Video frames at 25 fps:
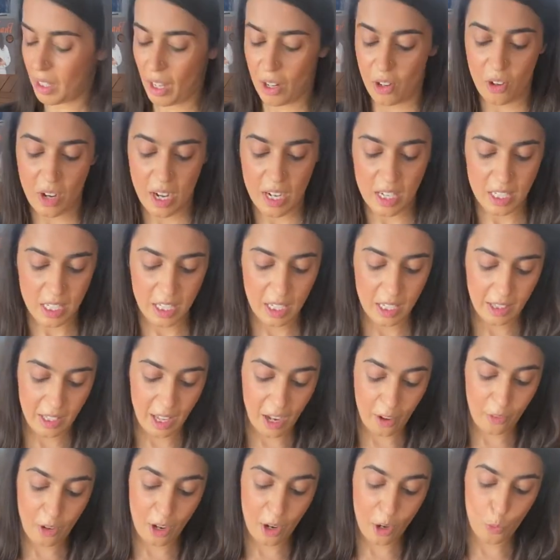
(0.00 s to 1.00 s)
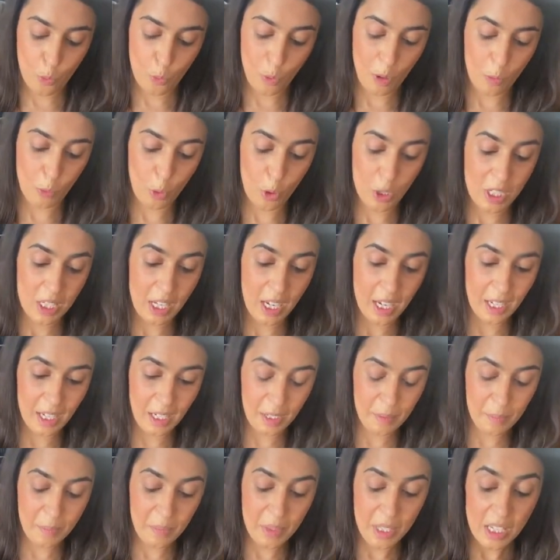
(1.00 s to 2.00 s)
Right, turn that round one more
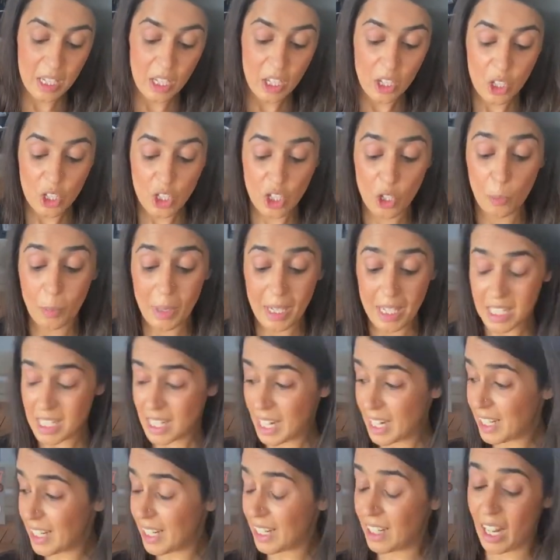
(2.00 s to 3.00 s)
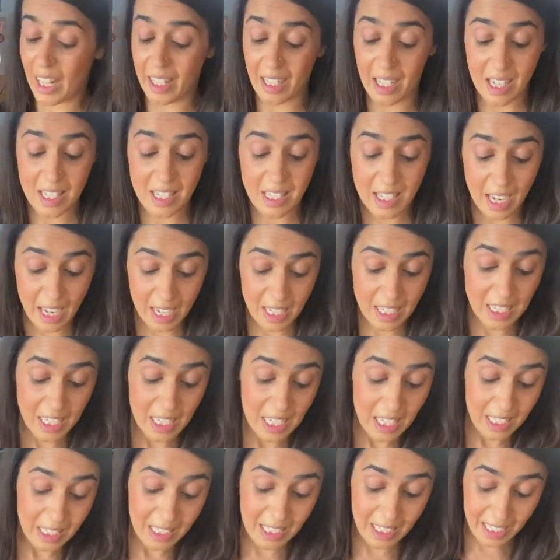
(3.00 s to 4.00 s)
time. So maintaining, like I said,
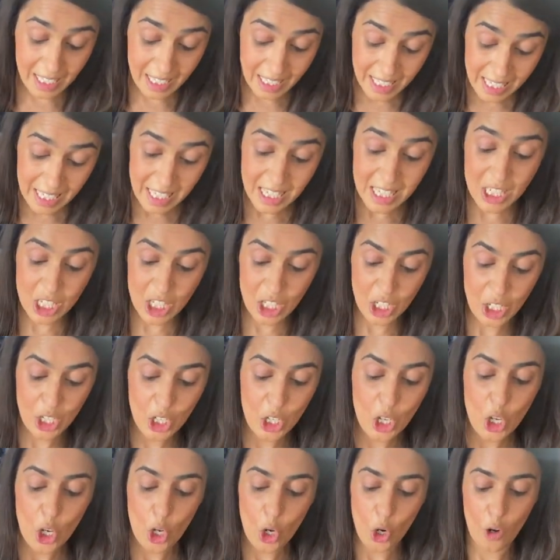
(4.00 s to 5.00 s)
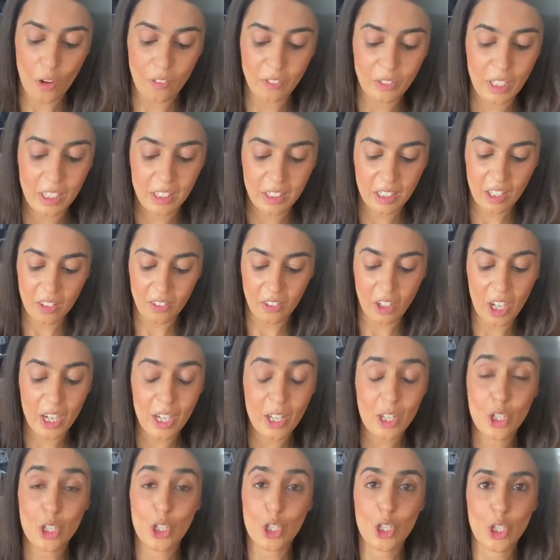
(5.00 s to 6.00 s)
the heat of the tawa is
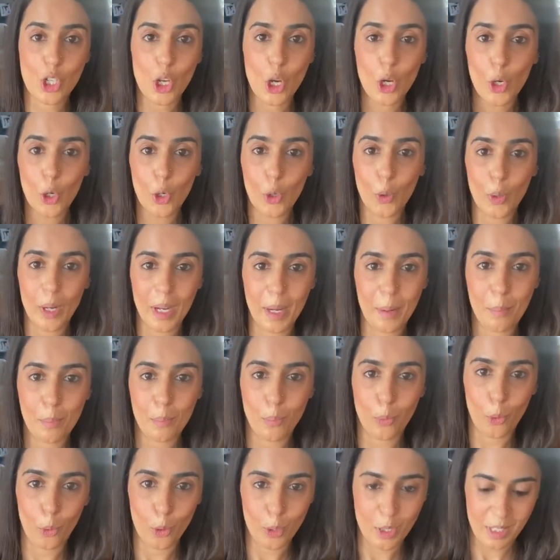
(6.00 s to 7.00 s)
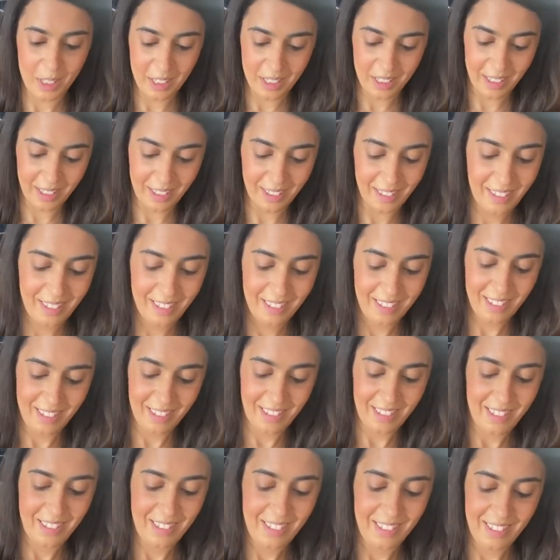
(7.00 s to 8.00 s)
so important here.
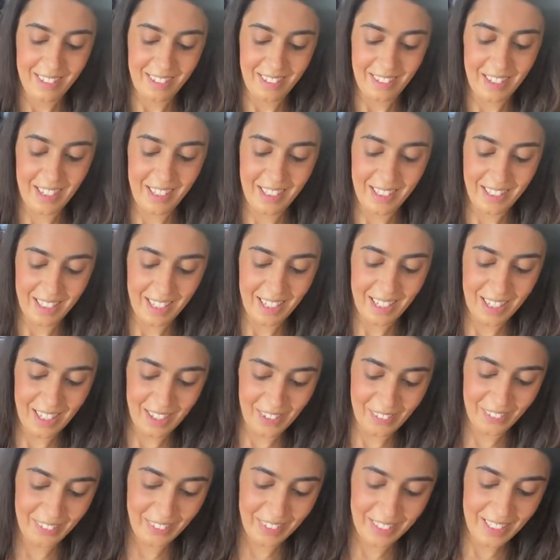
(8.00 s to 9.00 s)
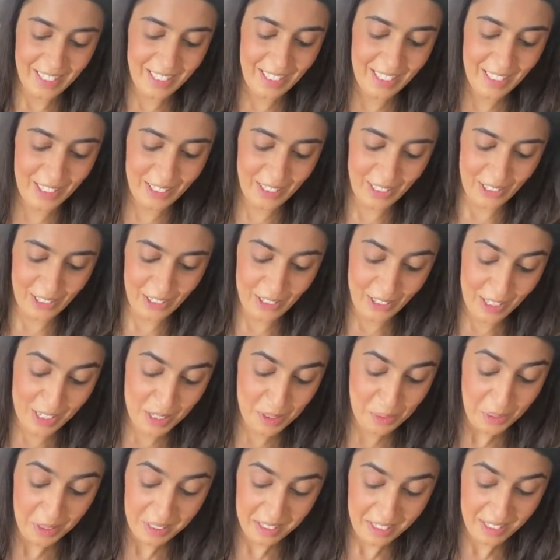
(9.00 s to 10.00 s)
Right, there we go. This
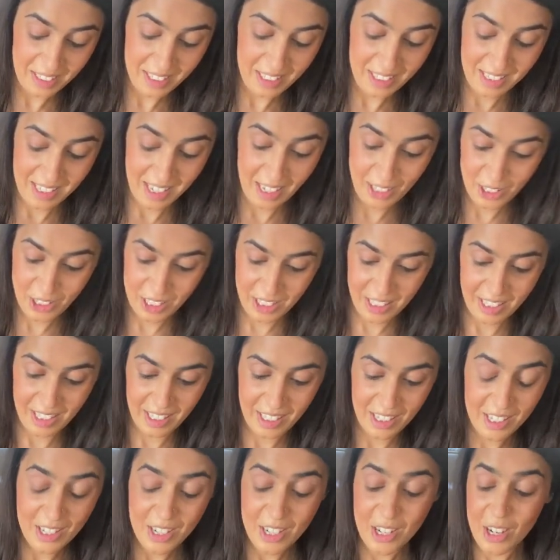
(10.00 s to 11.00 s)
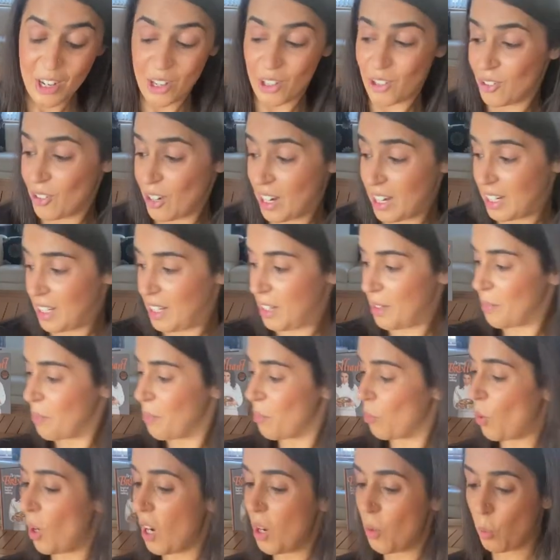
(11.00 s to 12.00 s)
one is actually ready.
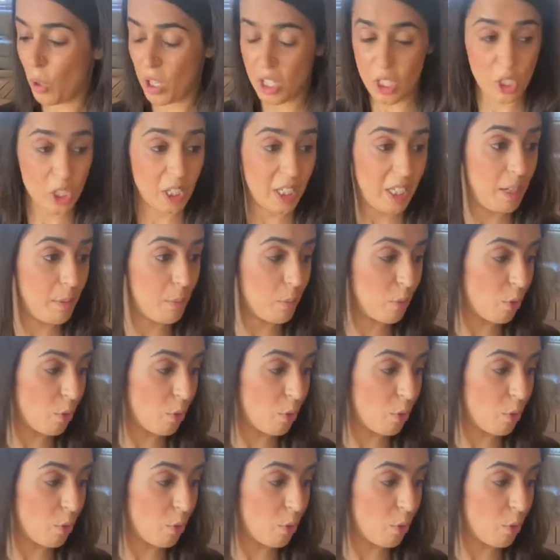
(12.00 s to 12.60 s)
What I want to keep